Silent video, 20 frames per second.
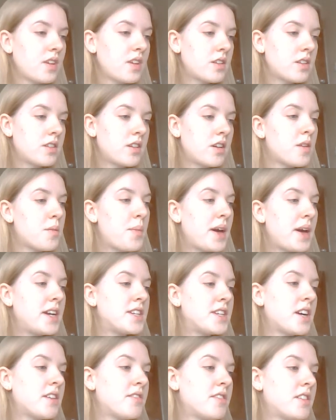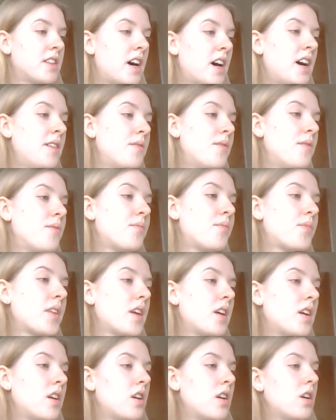So the page after that.
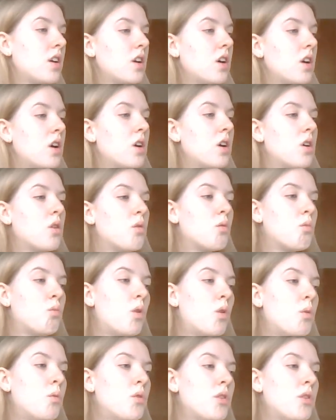What